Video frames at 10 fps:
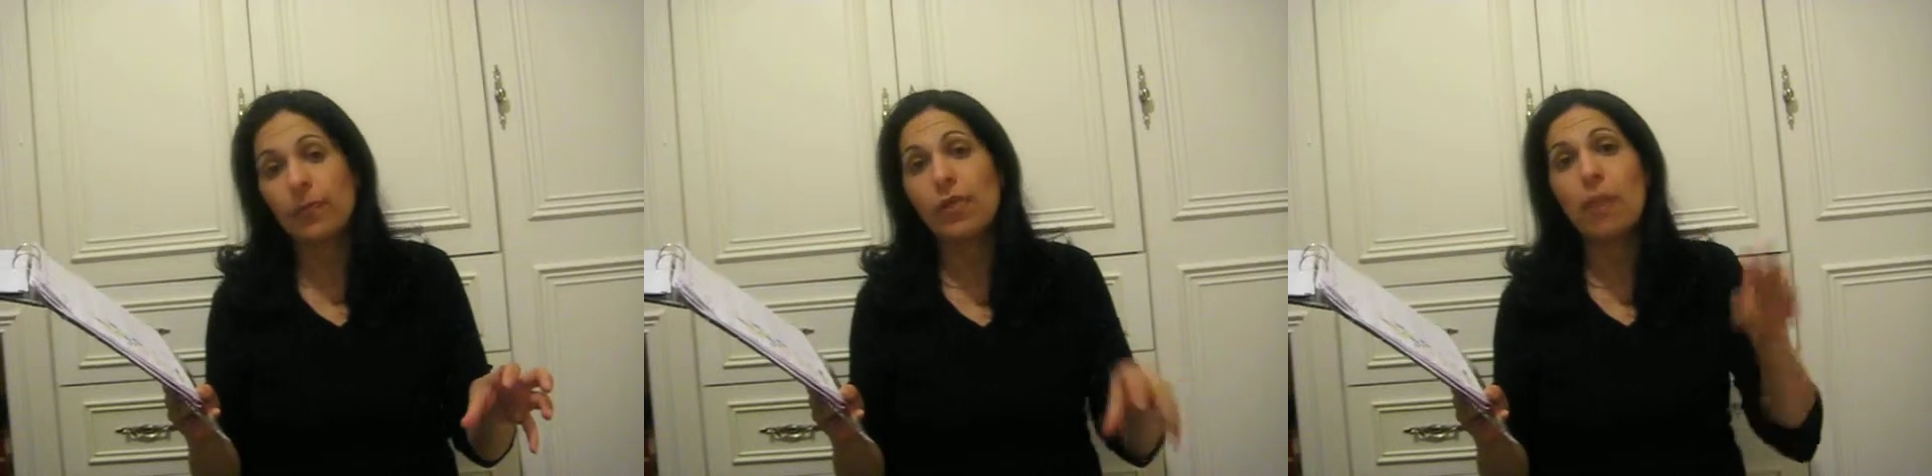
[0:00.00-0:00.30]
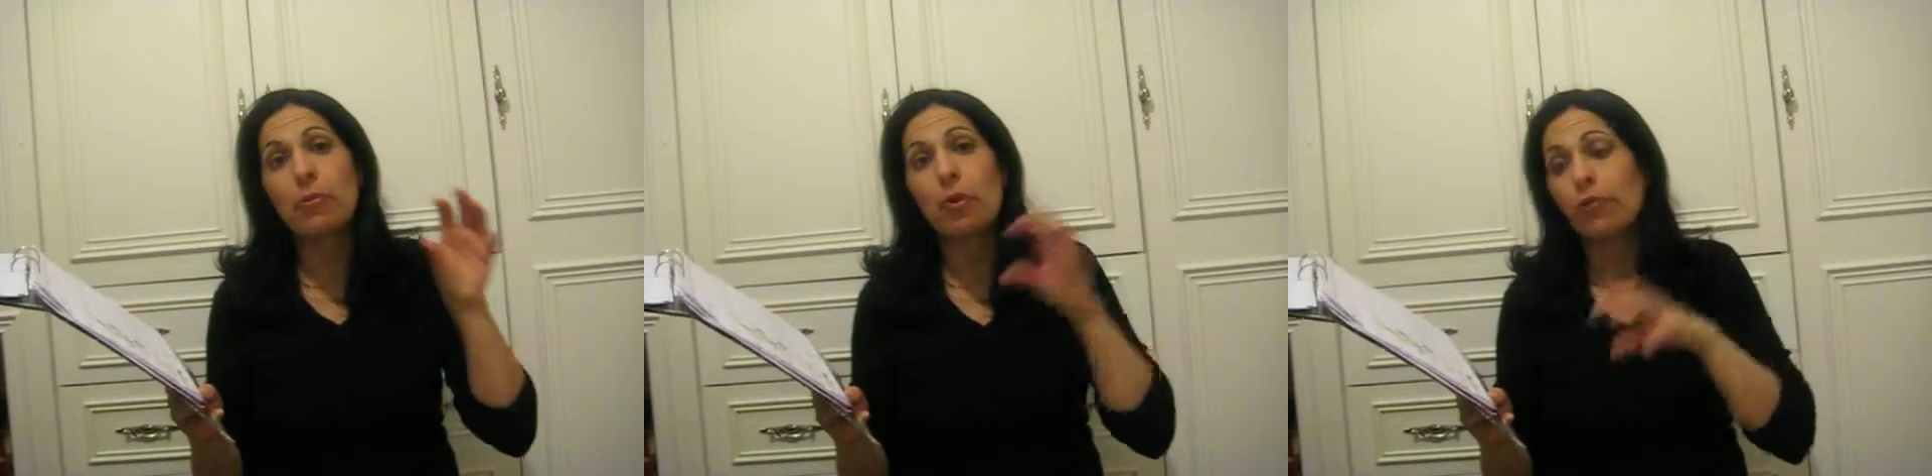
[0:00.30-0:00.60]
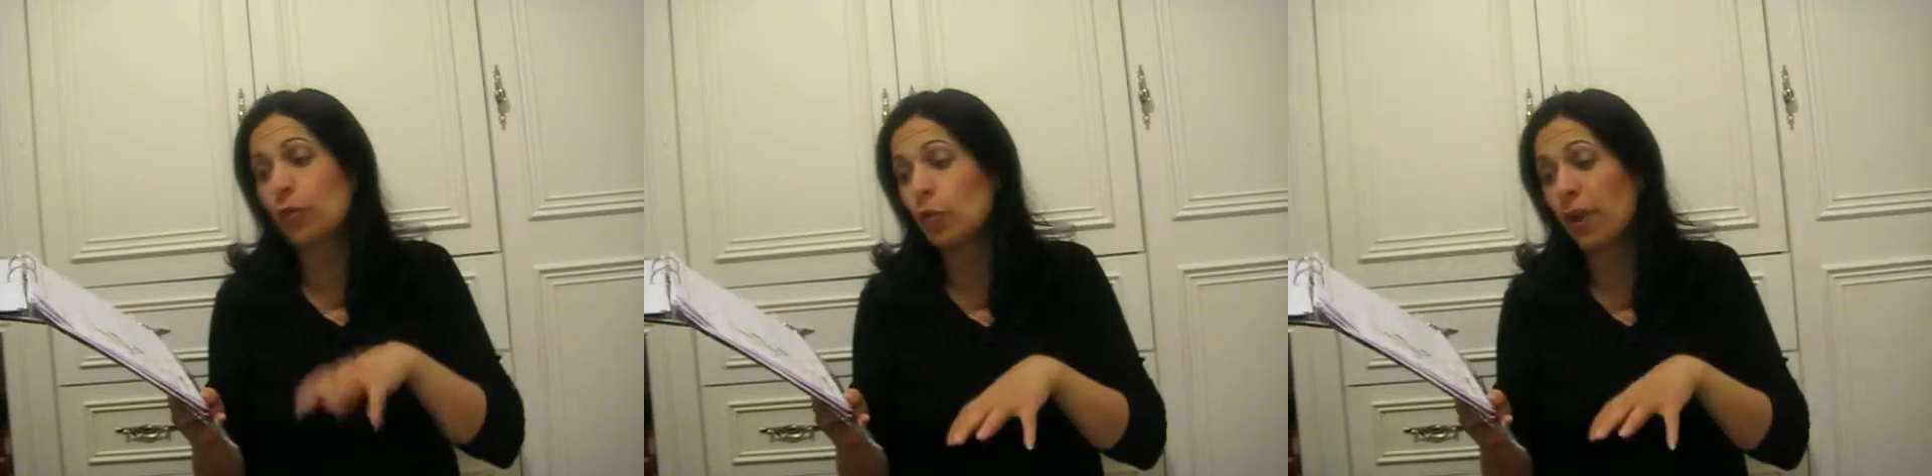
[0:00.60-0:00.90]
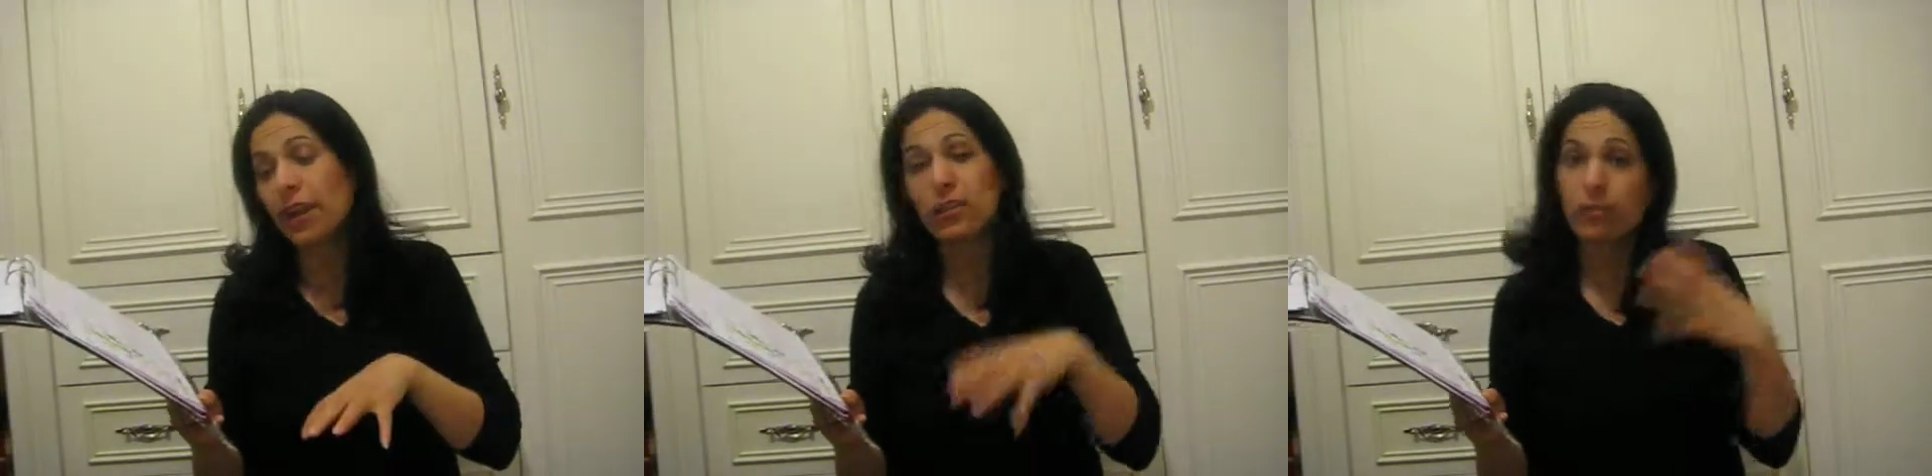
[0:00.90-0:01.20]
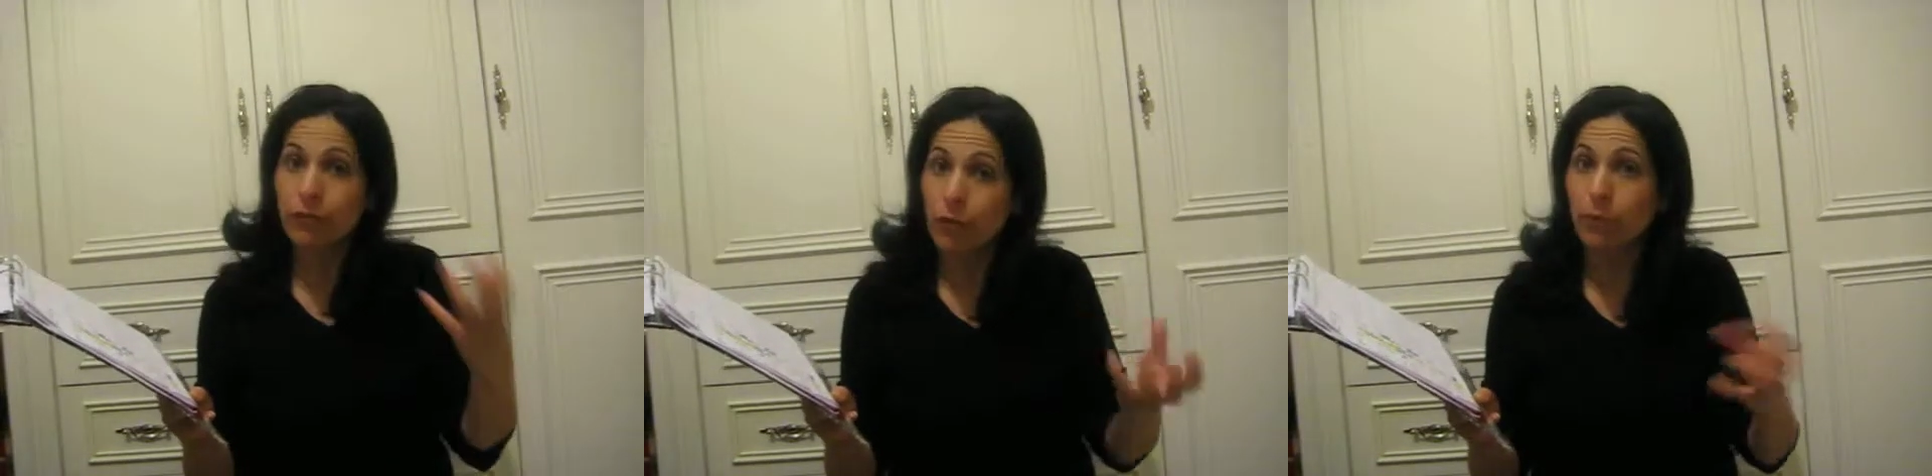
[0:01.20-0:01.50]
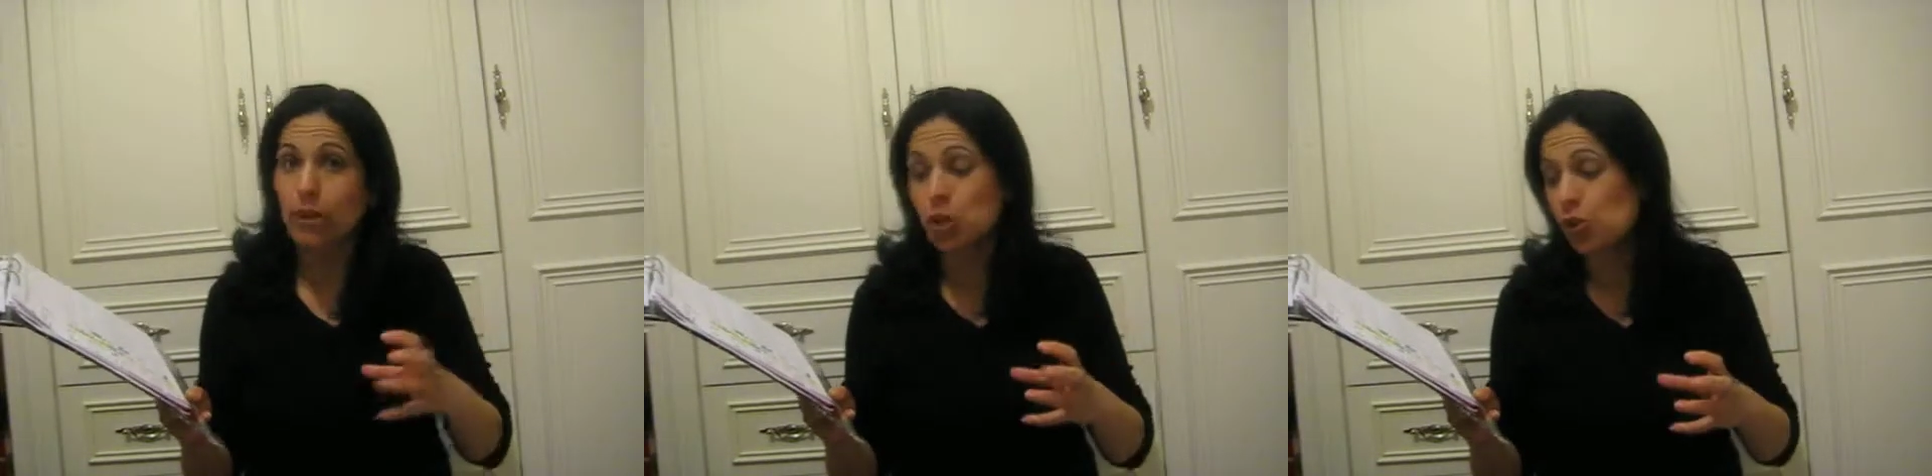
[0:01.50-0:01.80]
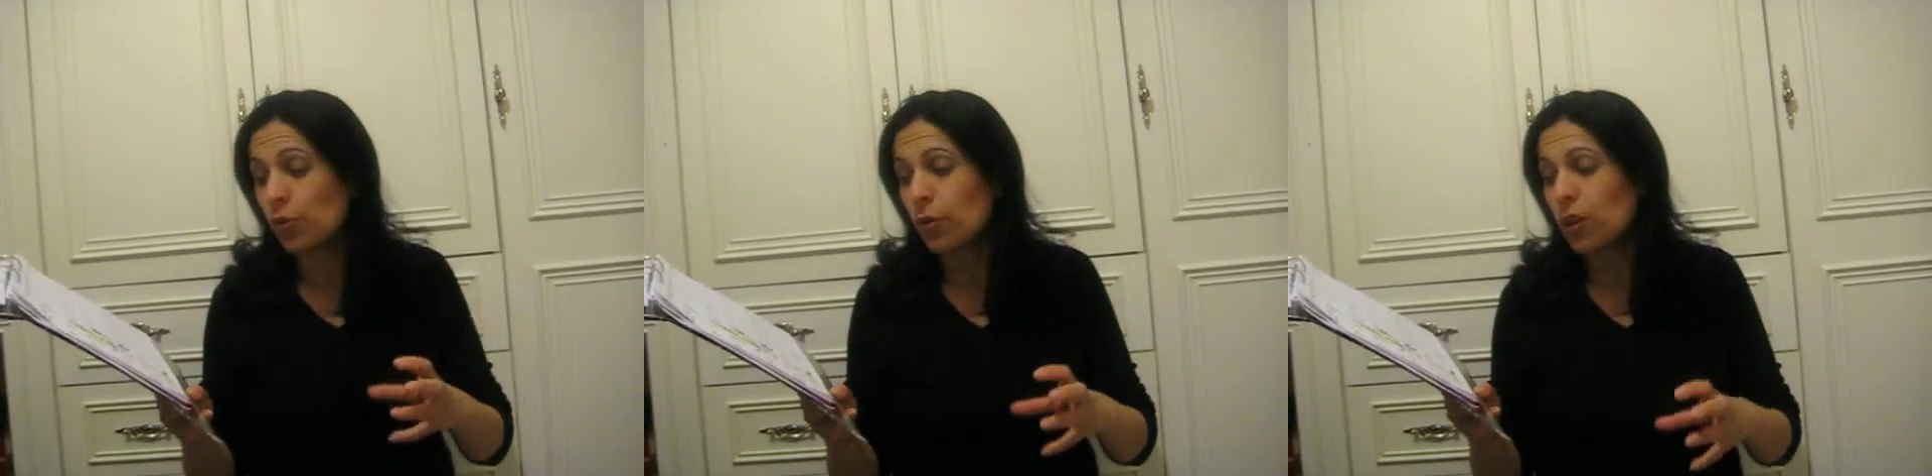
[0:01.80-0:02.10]
Number of correct from the
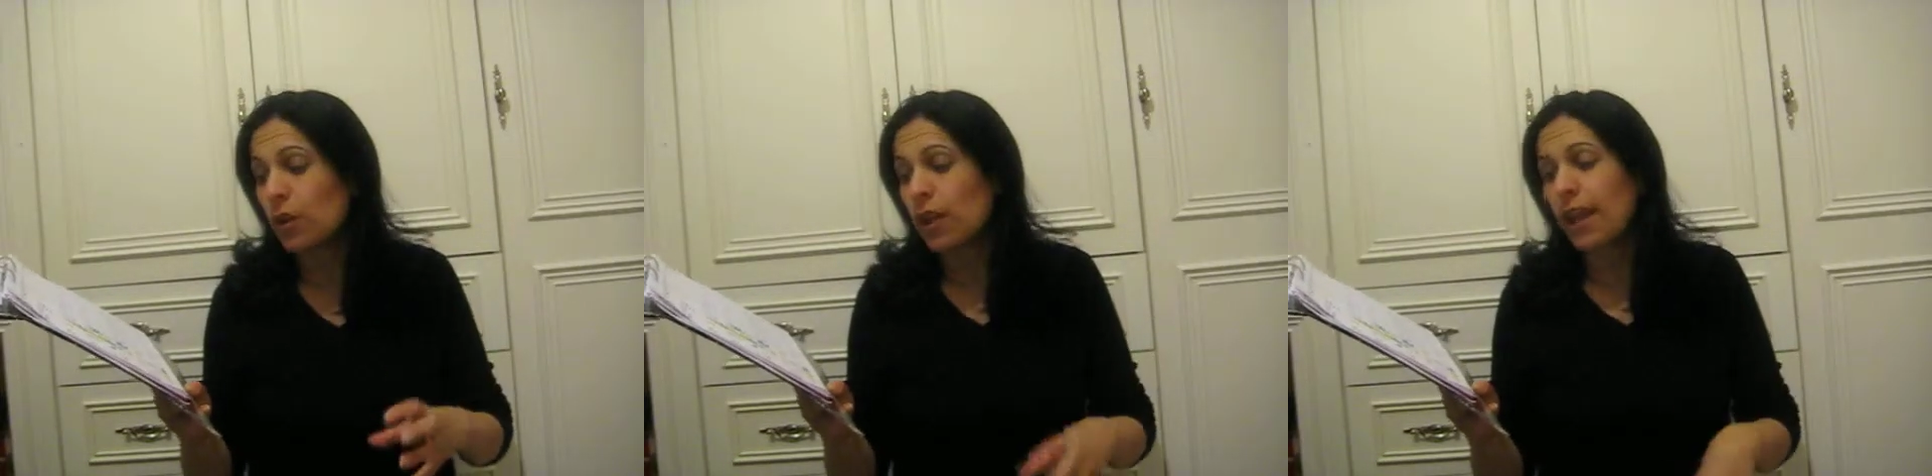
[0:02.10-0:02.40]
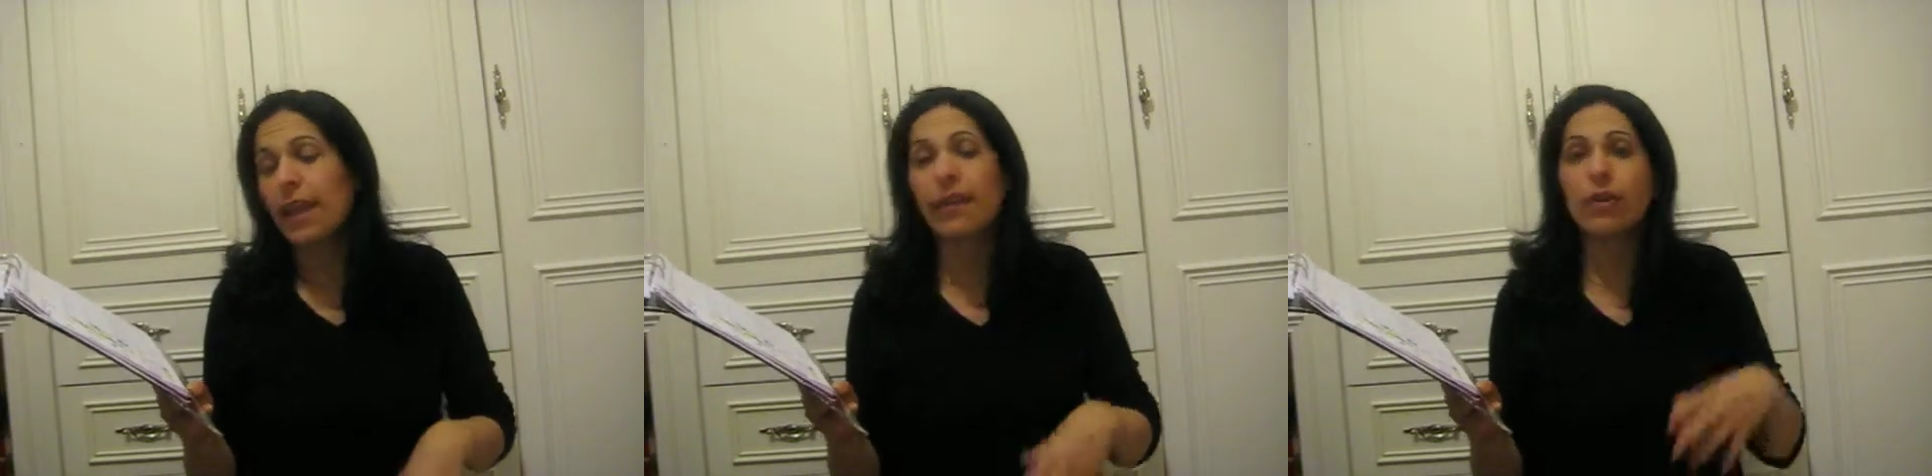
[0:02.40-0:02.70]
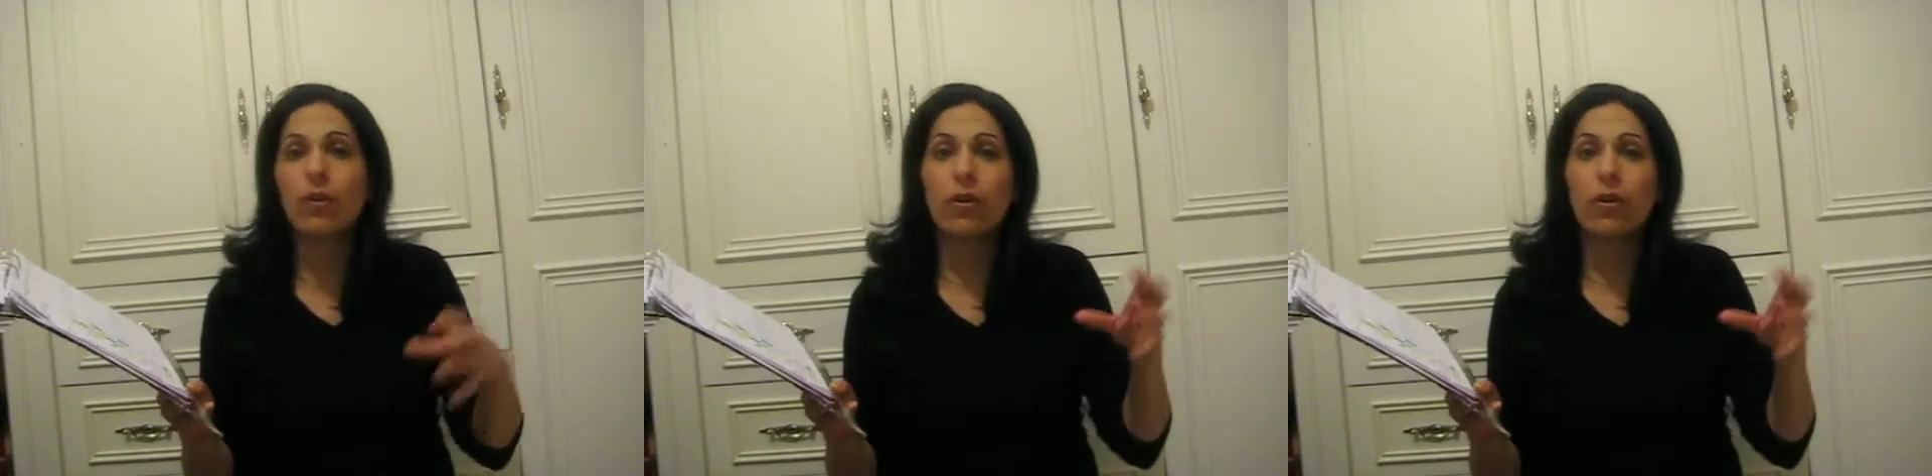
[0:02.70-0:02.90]
2, and